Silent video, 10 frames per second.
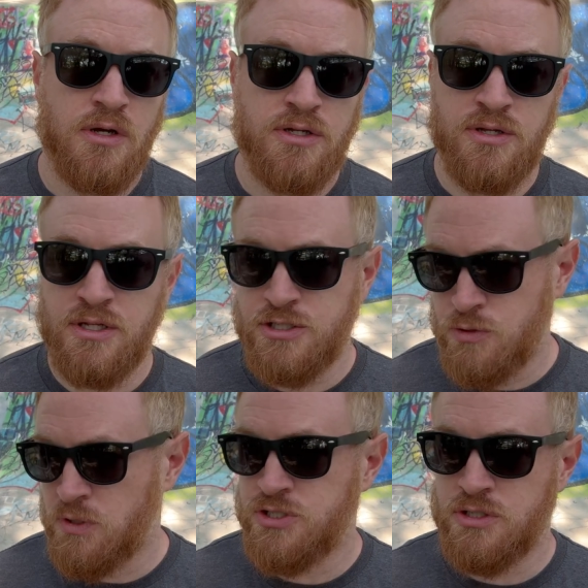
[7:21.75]
Do you think
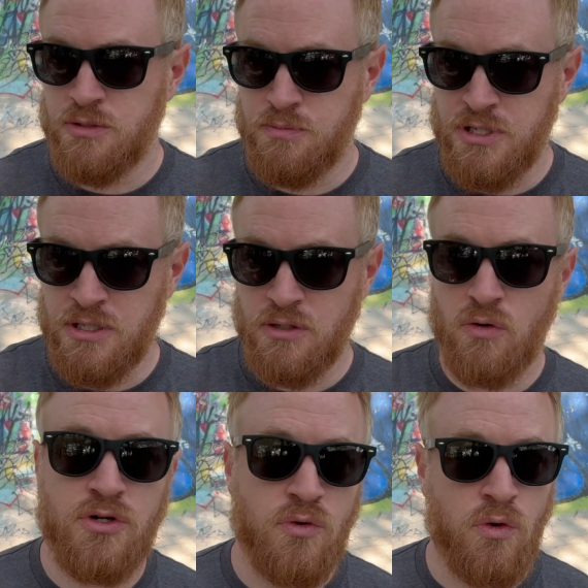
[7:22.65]
she wants to be,
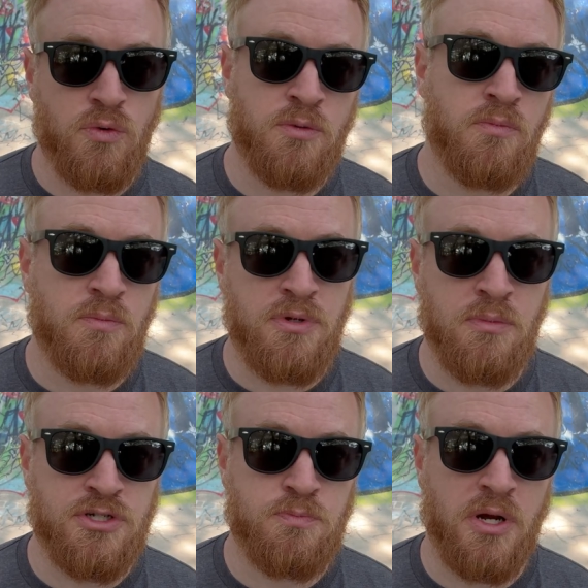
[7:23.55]
or would it be
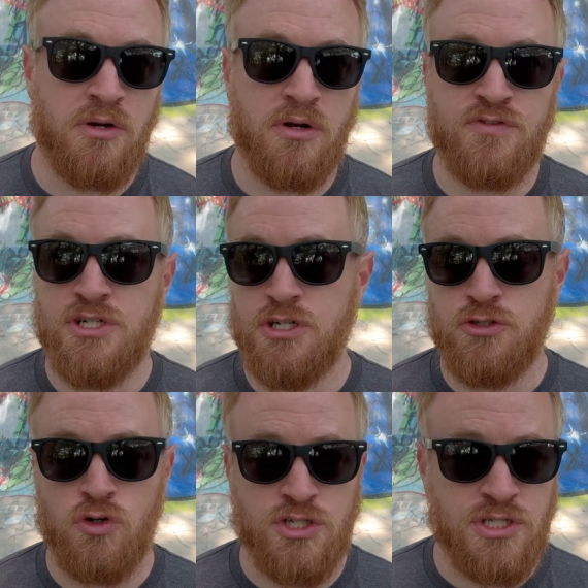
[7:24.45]
much better if she
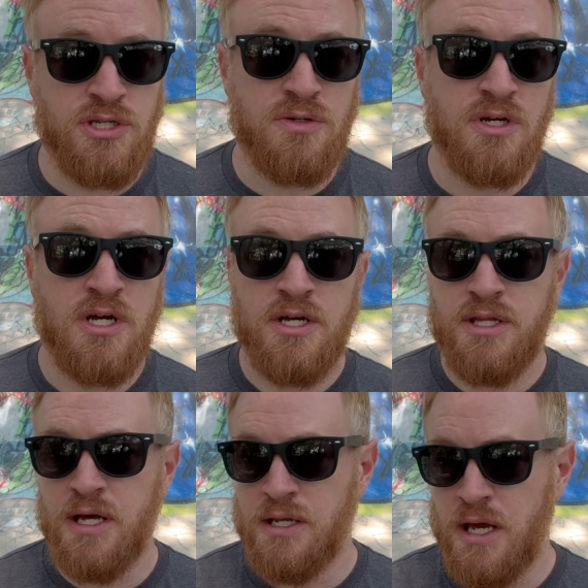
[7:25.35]
trusted you
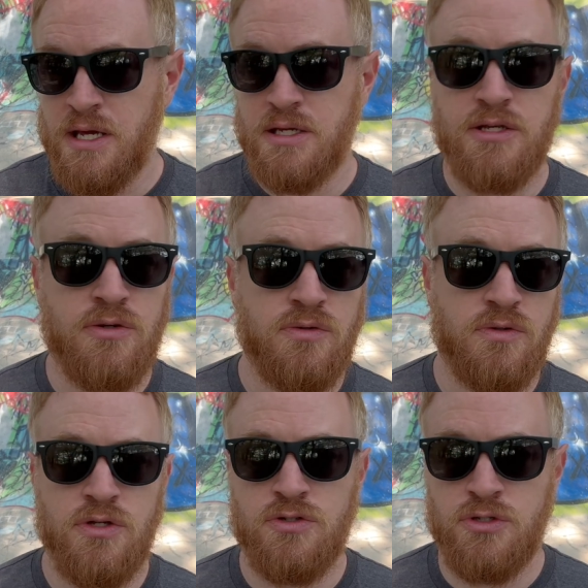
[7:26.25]
that, hey, you
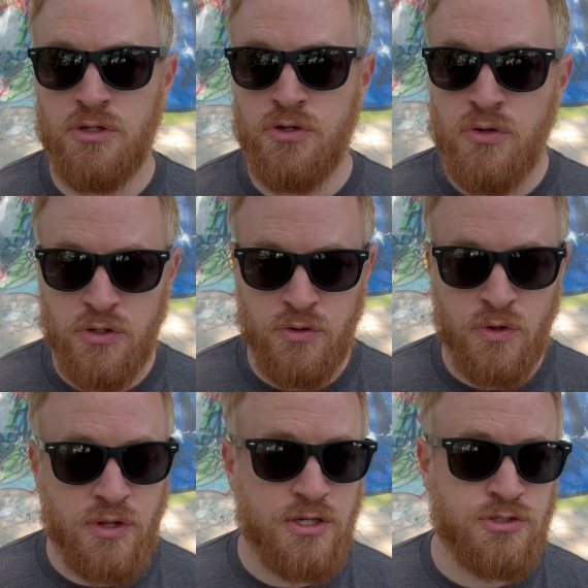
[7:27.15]

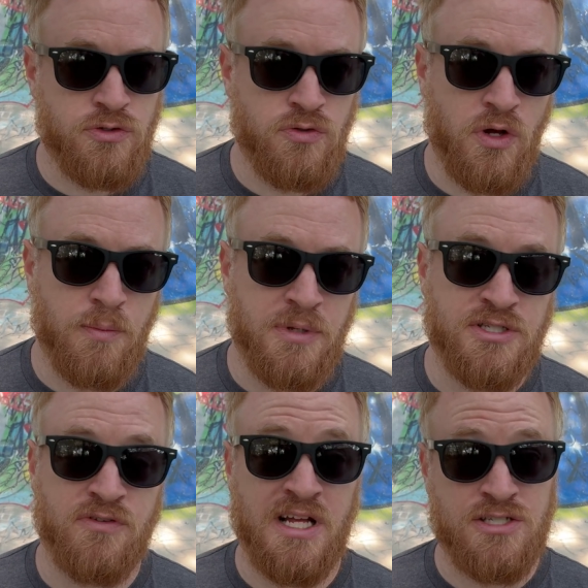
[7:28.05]
know that you screwed up,
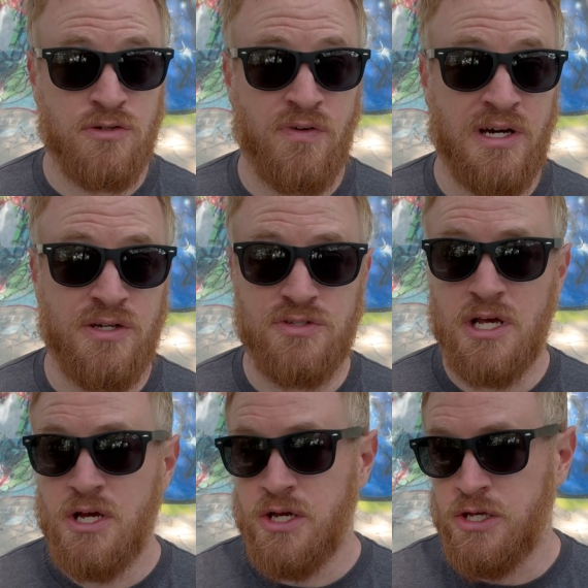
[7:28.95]
it's against your values,
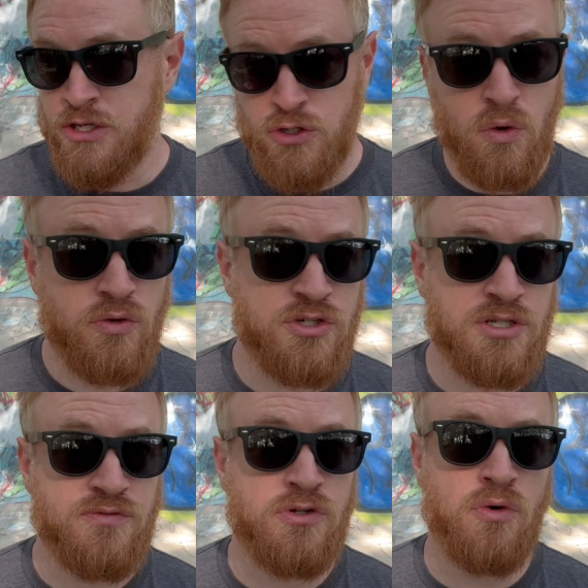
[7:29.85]
and you hold
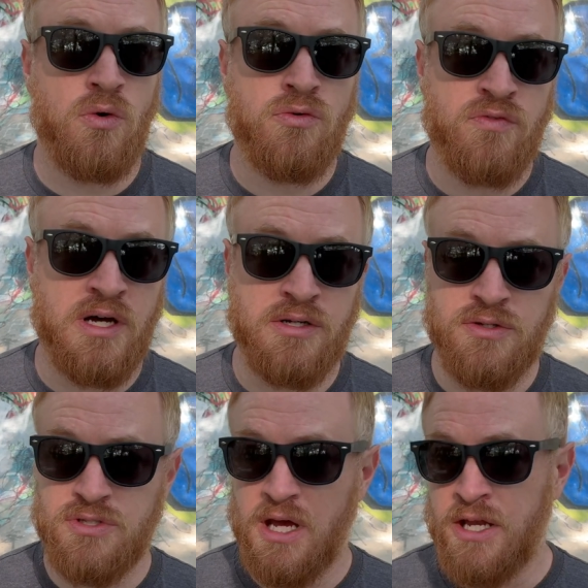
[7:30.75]
yourself to your own
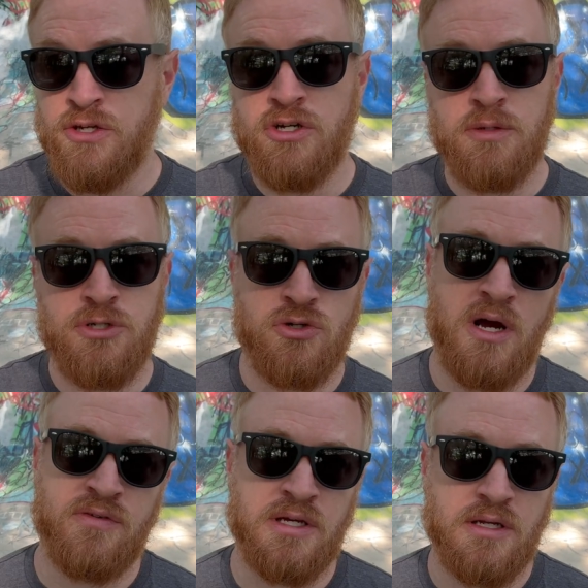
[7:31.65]
values, and you're going to be
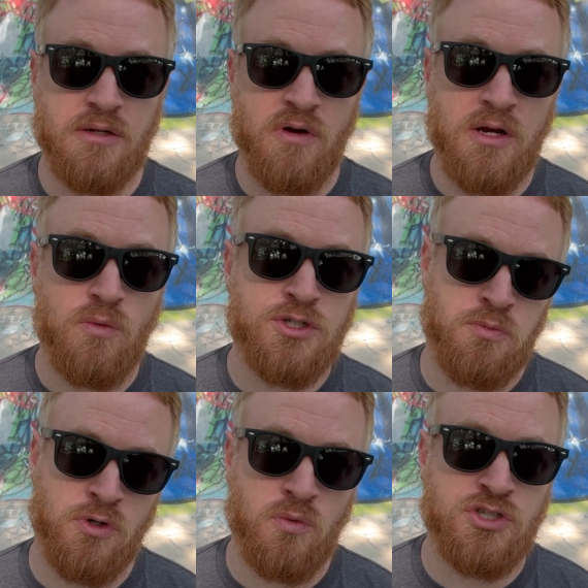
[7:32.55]
driving it, right? What's
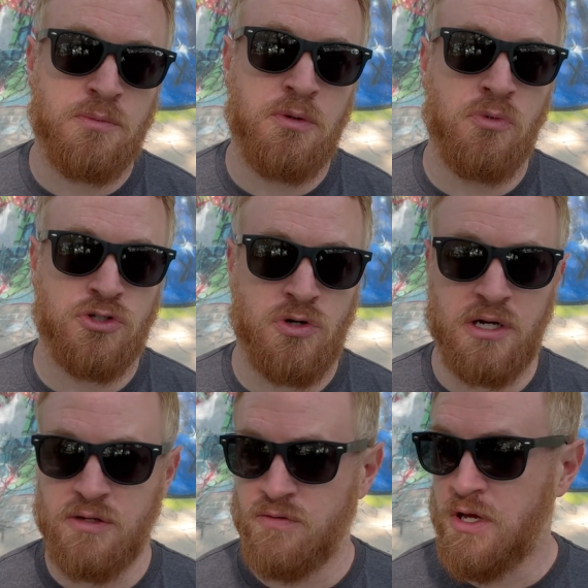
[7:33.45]
going to be more
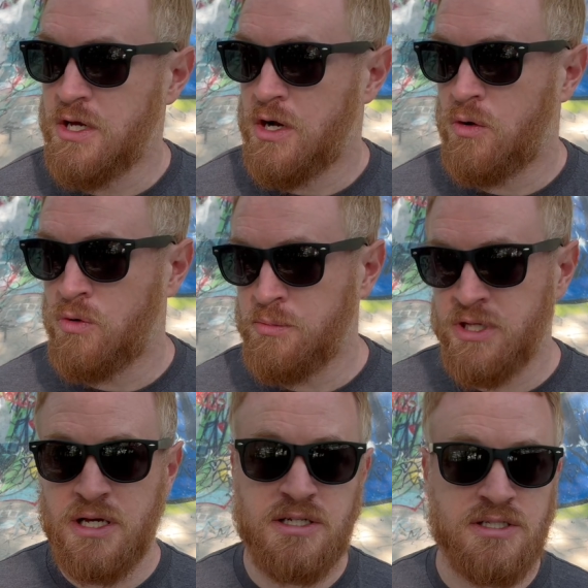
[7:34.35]
attractive? A woman
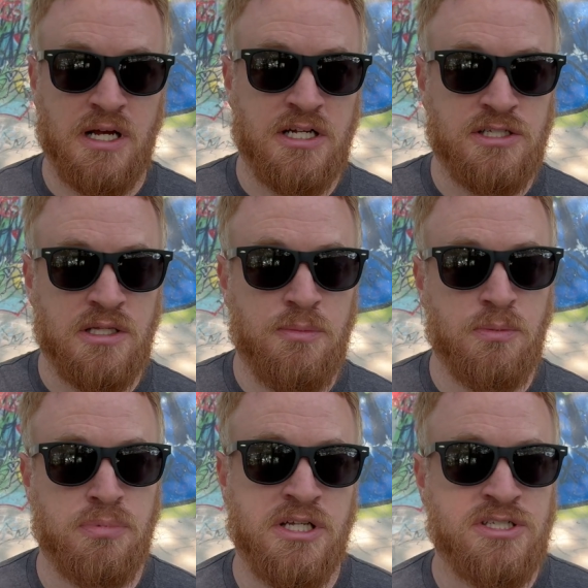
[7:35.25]
that has to constantly be
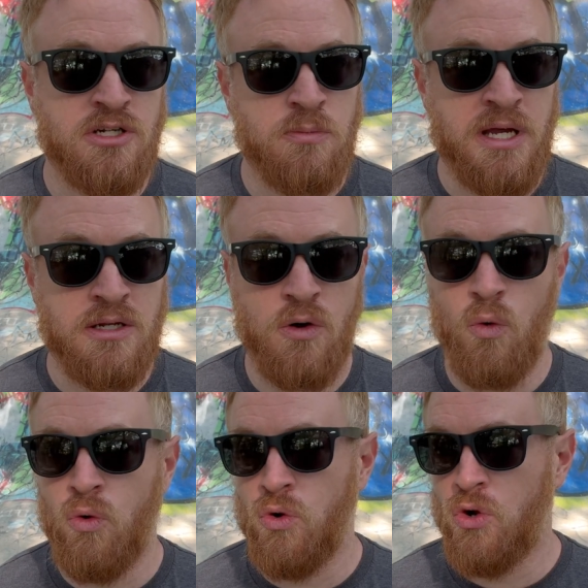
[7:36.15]
policing a man,
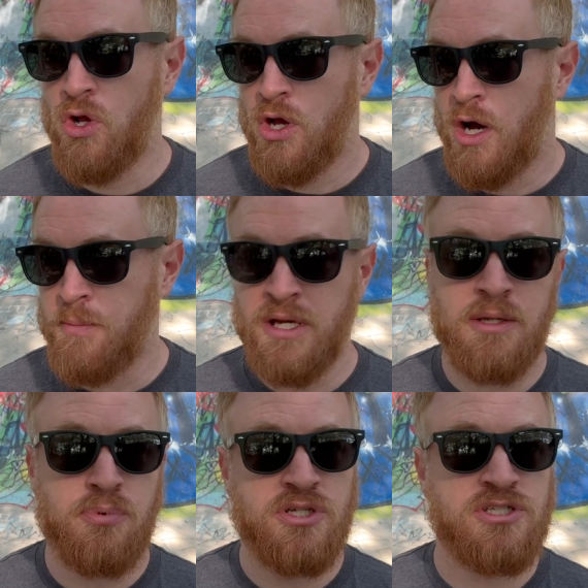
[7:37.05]
or a man
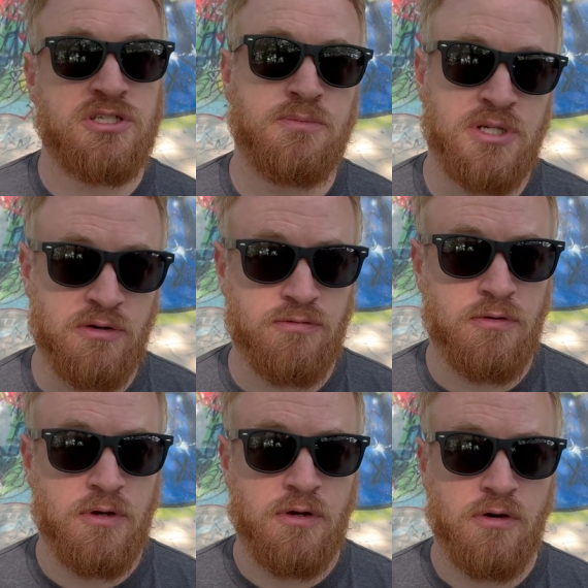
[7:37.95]
that polices himself
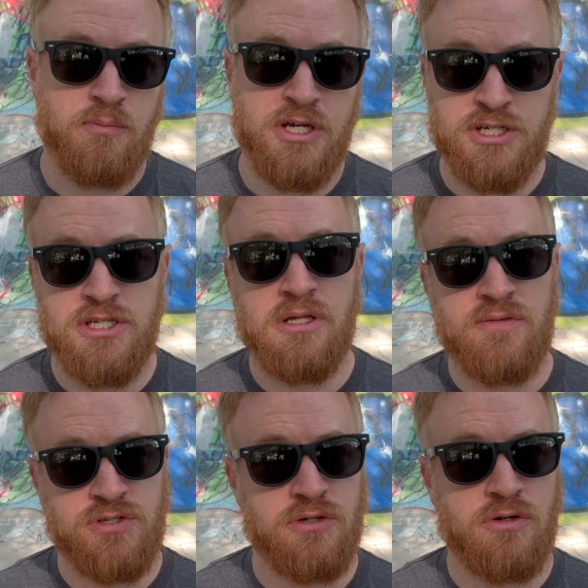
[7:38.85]
because he
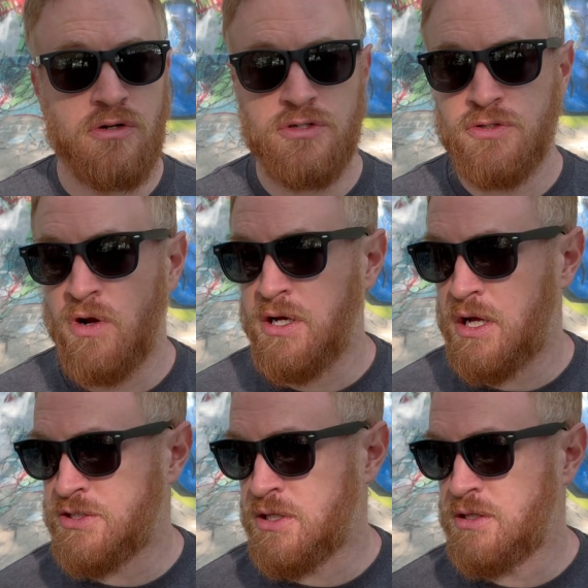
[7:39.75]
loves her, right?
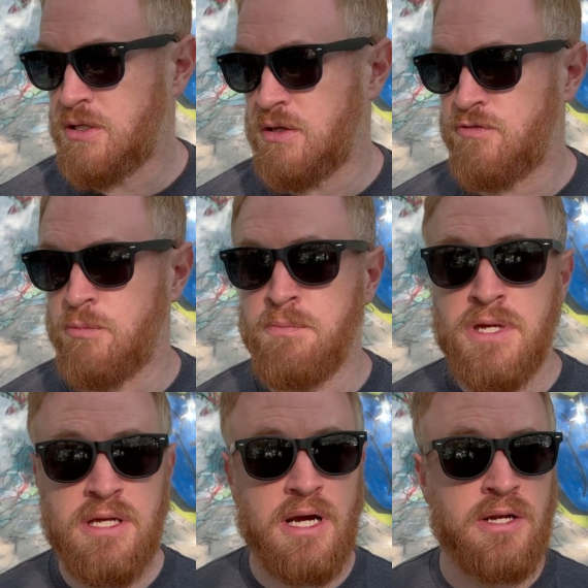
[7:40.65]
I think for
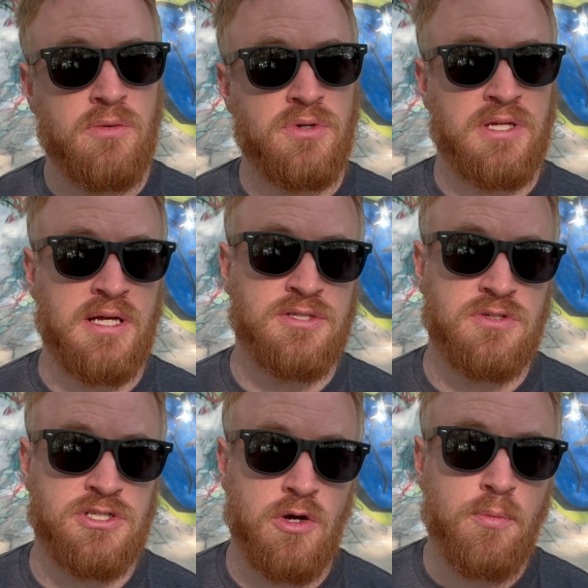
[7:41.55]
me, I know what the
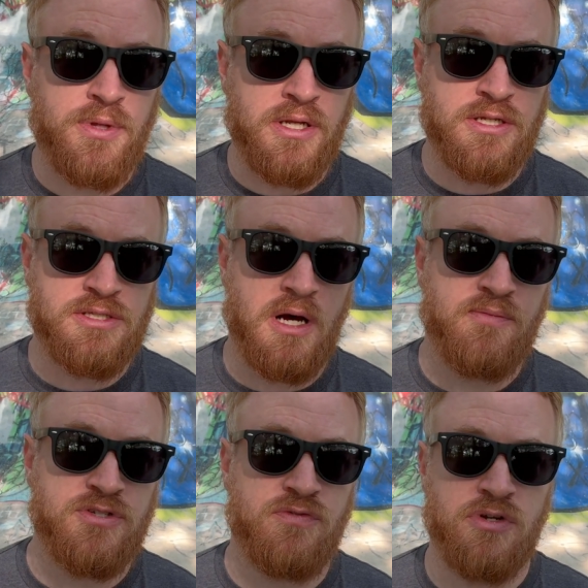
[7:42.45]
answer is. I hope that it's
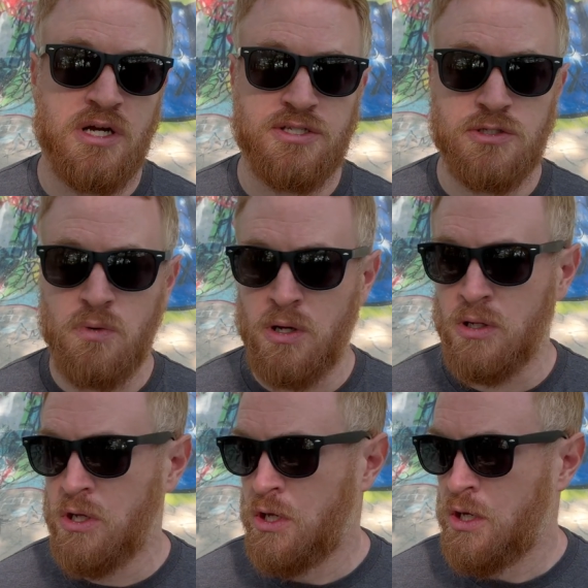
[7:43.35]
obvious for you guys as well.
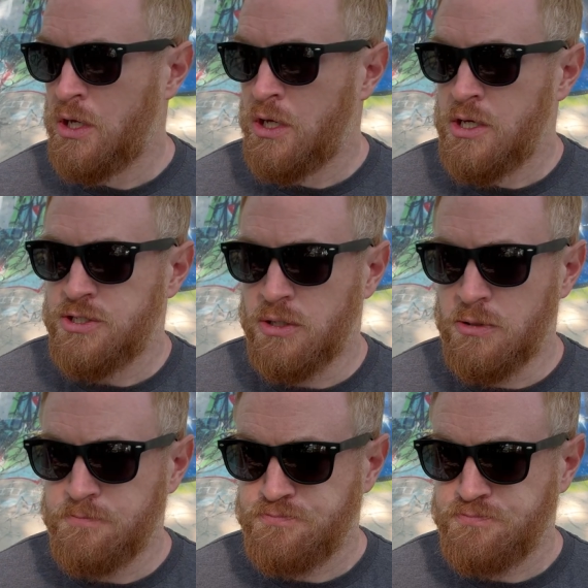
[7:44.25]
So